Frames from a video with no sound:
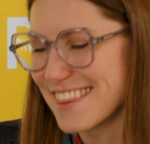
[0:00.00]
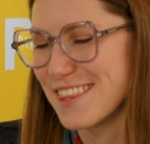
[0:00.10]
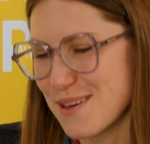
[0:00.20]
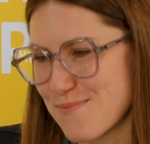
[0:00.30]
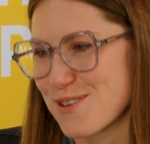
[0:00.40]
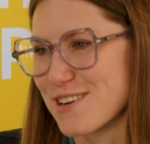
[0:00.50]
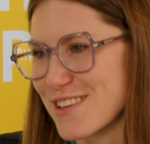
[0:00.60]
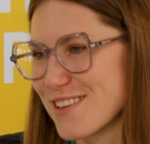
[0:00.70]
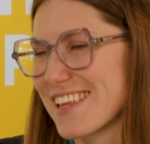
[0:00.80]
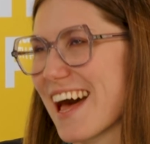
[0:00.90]
deeper
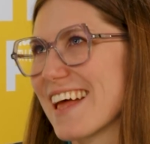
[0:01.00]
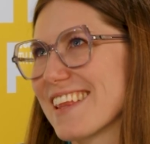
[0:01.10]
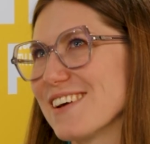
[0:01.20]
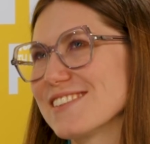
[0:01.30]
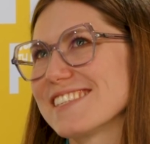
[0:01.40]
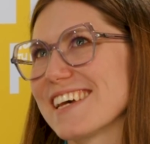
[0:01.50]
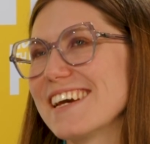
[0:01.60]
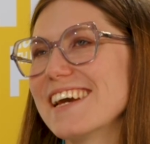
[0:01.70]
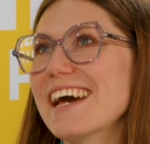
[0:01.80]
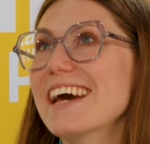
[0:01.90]
into that, I would
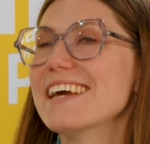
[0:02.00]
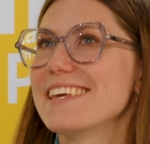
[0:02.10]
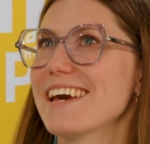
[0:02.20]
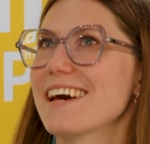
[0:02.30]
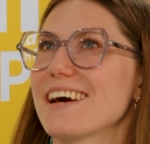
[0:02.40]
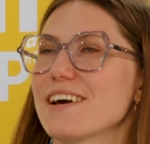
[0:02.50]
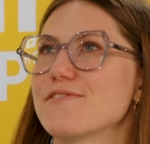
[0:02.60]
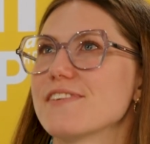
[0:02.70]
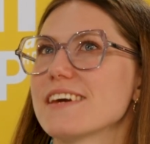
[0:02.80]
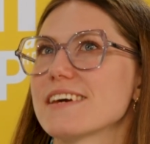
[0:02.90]
say. Yeah, I
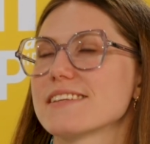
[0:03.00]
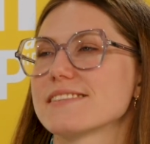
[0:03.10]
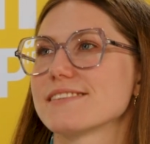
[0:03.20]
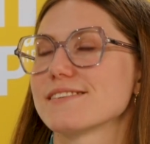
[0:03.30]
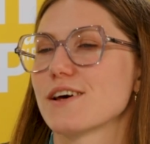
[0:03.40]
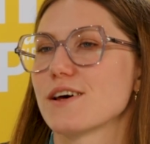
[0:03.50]
think it's,